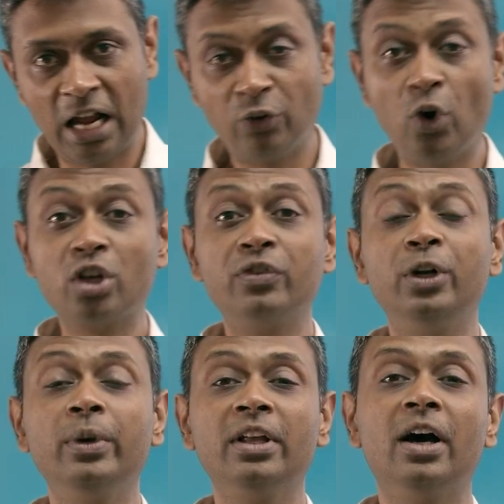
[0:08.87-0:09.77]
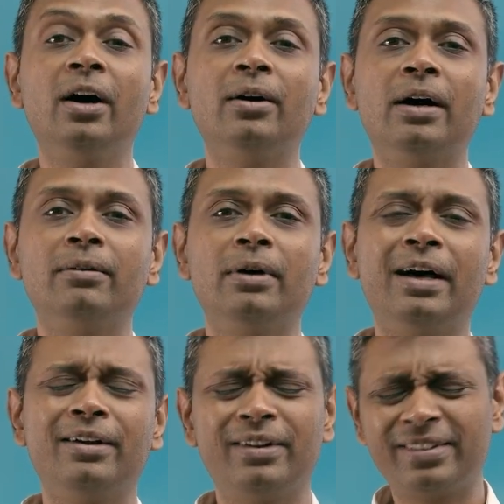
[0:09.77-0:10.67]
Hello folks, we're doing
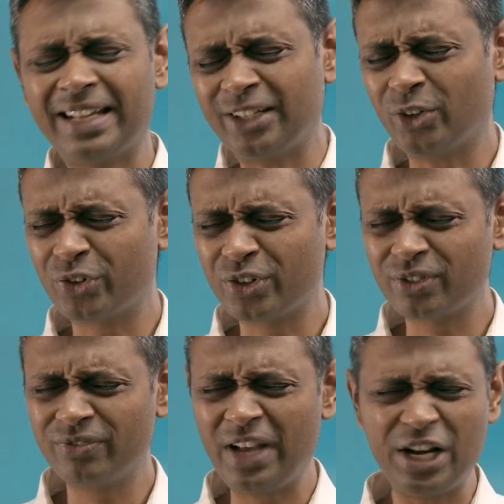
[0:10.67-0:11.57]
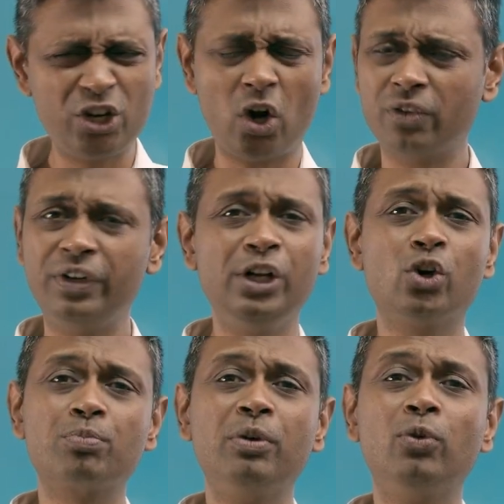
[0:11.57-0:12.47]
a set of very short
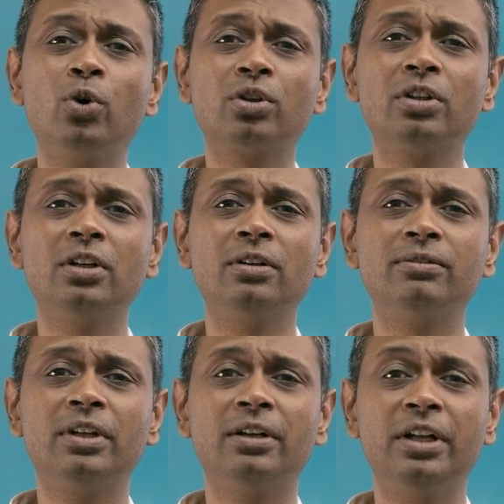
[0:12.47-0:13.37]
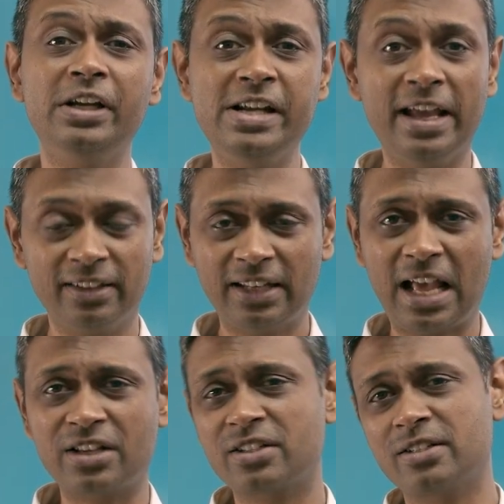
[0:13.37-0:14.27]
videos before the D-Day, the
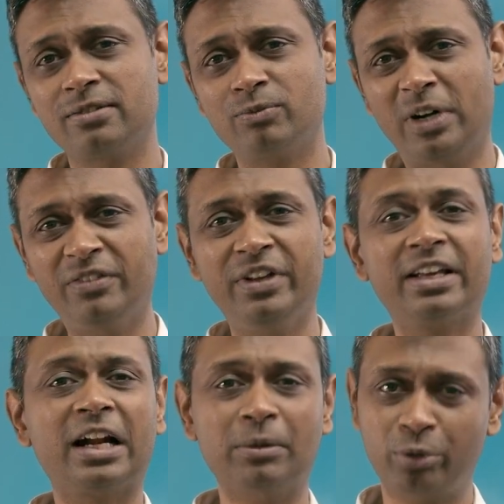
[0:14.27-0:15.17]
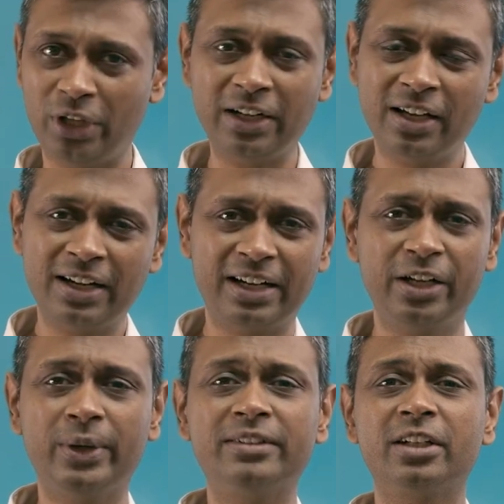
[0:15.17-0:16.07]
last 1 week run up to that,
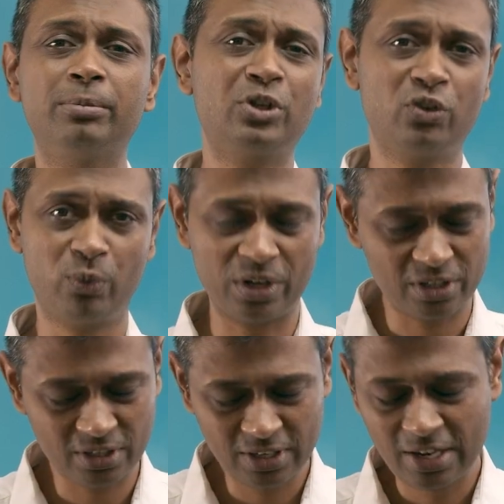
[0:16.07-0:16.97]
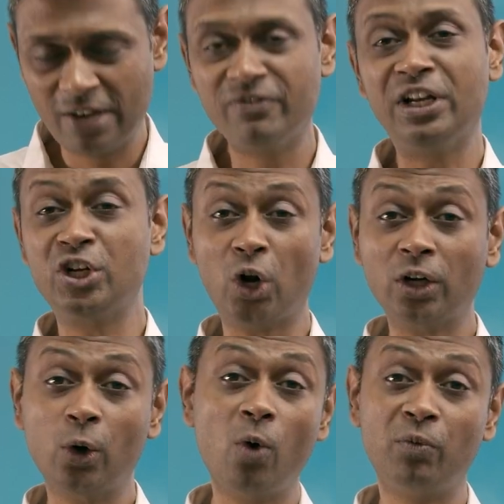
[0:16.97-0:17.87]
trying to answer a bunch of questions. Very
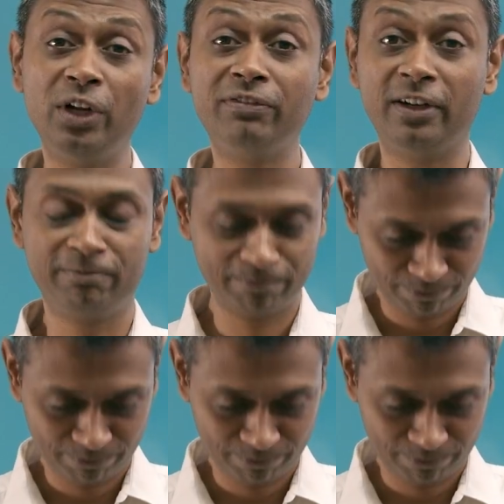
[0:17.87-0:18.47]
short, hopefully fun.